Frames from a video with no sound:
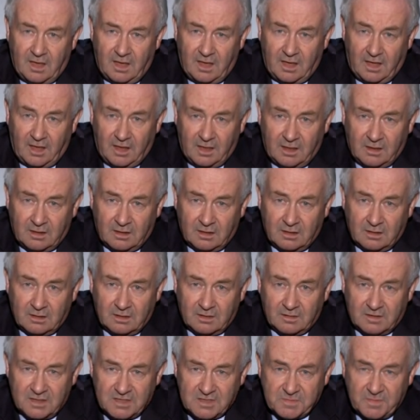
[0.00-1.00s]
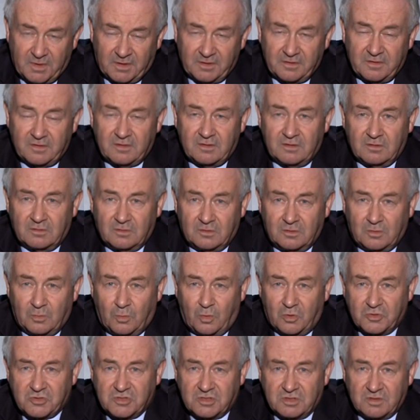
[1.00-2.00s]
In this month, you're
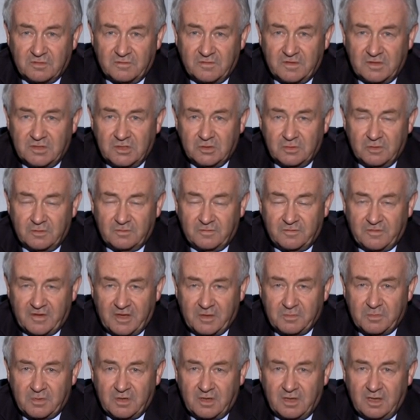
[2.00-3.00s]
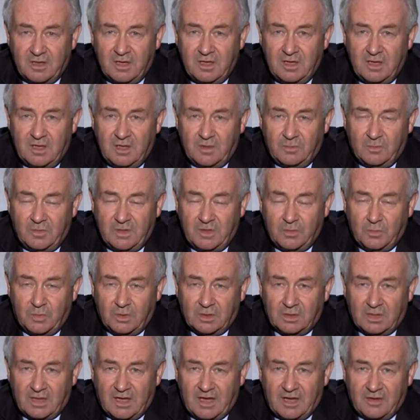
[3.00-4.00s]
watching the video in February, we
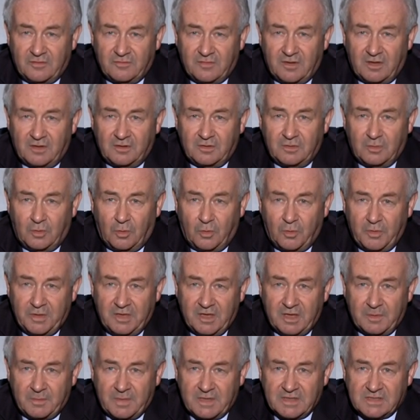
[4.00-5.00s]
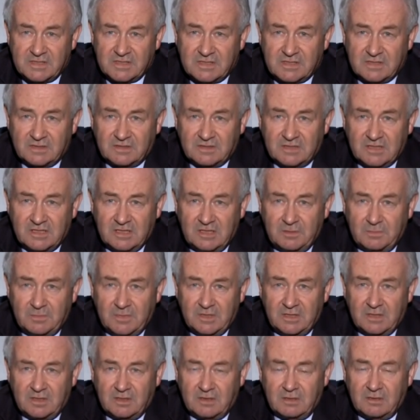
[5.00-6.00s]
will have an OEMS team
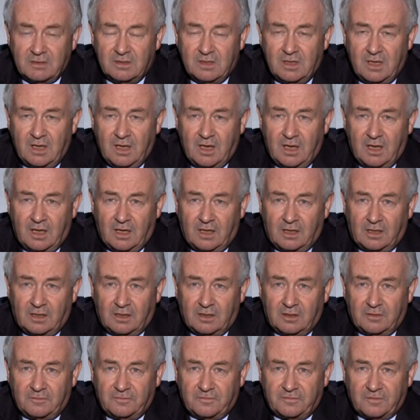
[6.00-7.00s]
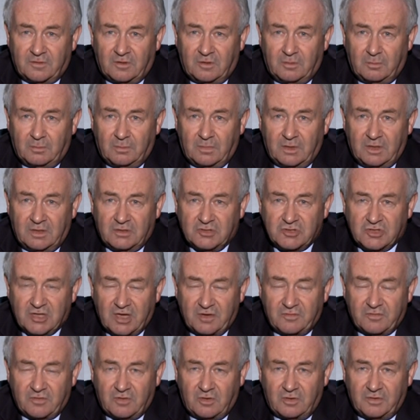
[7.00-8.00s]
here from
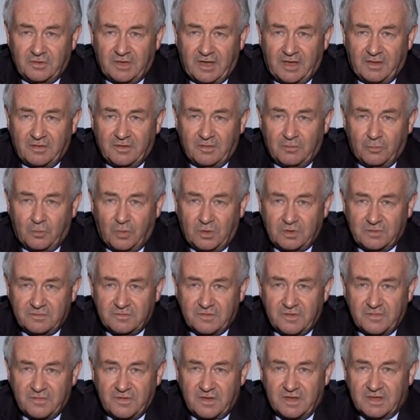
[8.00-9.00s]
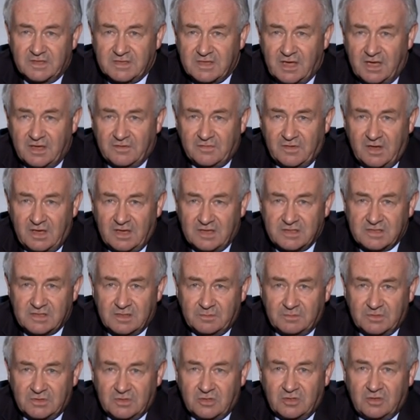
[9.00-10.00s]
Chevron, and one of the things I've asked
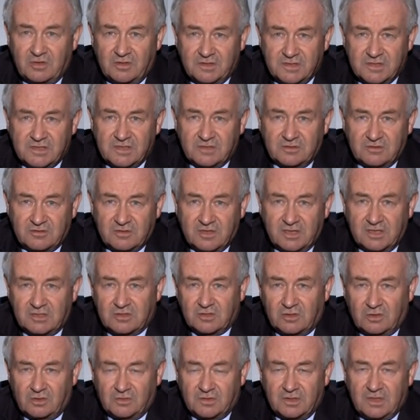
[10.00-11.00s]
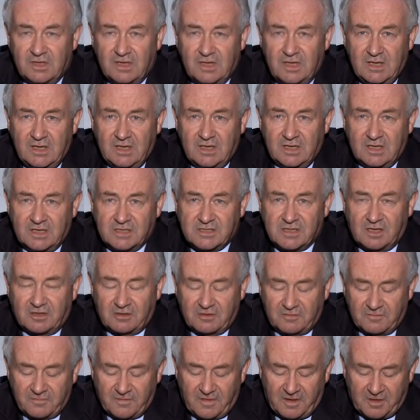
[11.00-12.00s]
them to concentrate on is our
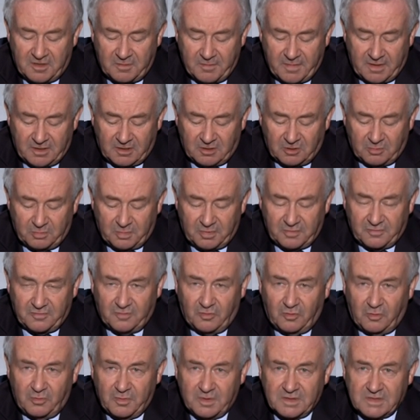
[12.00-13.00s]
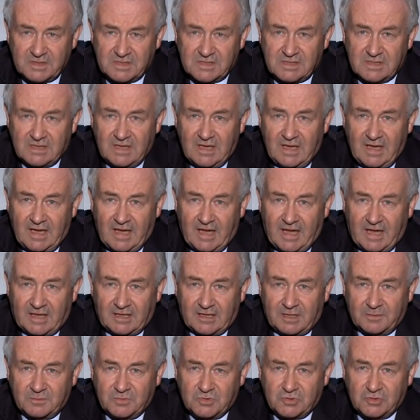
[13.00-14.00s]
environmental performance. And
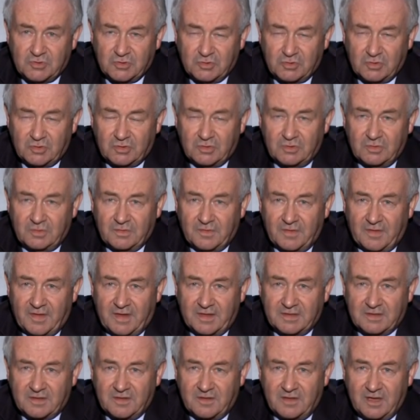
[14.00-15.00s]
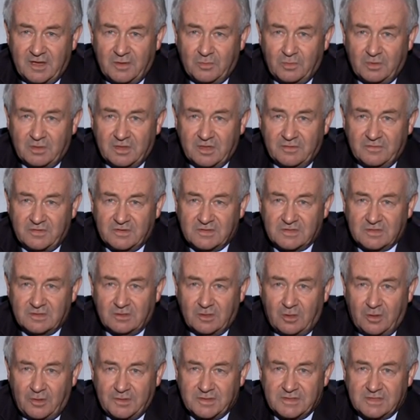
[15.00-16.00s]
I'm sure that they will give us
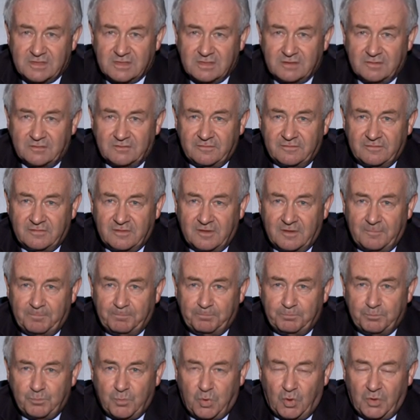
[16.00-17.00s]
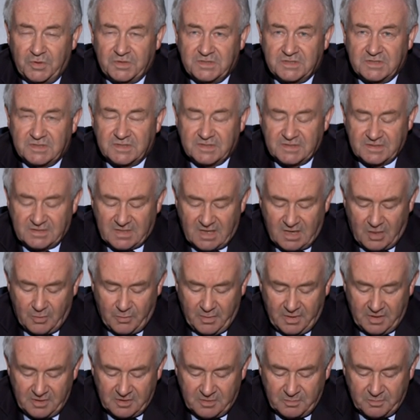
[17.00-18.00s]
lots of pointers on how
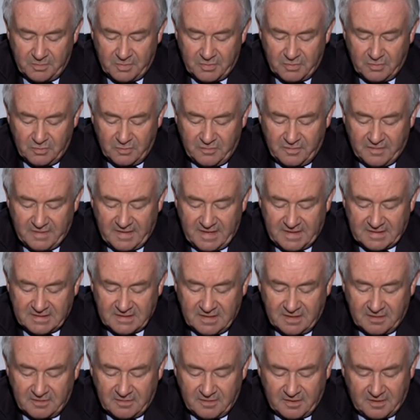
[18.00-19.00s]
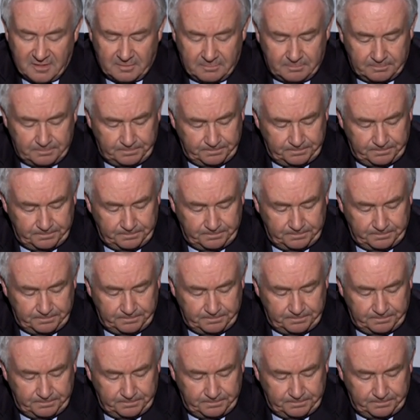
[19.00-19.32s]
we can improve in that area.